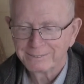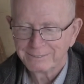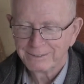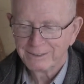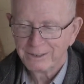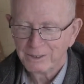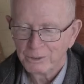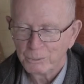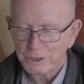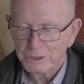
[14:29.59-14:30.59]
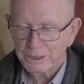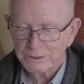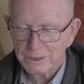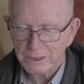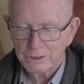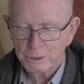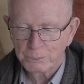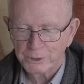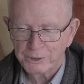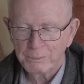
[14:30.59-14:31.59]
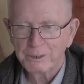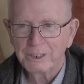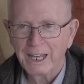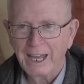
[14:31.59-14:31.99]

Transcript: We just need to put them into action.